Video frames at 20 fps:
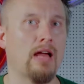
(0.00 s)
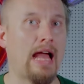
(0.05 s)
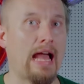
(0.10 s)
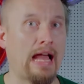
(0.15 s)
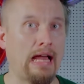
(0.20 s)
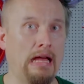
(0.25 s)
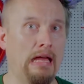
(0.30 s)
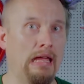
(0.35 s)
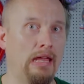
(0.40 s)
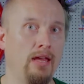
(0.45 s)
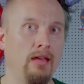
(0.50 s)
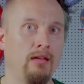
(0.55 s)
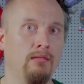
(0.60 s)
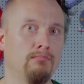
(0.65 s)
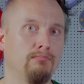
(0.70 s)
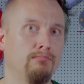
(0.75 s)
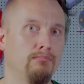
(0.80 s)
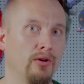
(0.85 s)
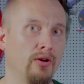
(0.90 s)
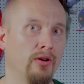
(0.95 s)
I
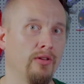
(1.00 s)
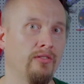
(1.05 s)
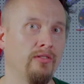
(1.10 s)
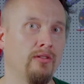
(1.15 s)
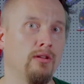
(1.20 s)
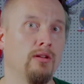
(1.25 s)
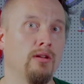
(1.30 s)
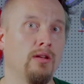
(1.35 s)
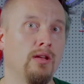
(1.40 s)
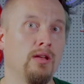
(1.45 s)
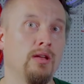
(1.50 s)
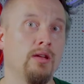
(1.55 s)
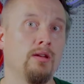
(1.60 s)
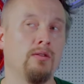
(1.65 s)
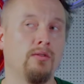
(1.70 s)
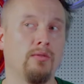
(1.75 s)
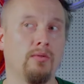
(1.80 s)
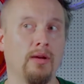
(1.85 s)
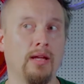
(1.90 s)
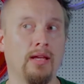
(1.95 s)
personally
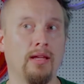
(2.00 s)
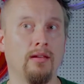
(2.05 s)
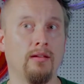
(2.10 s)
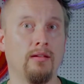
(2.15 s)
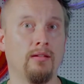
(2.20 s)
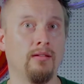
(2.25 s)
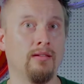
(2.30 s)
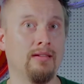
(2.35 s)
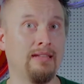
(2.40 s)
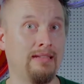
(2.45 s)
train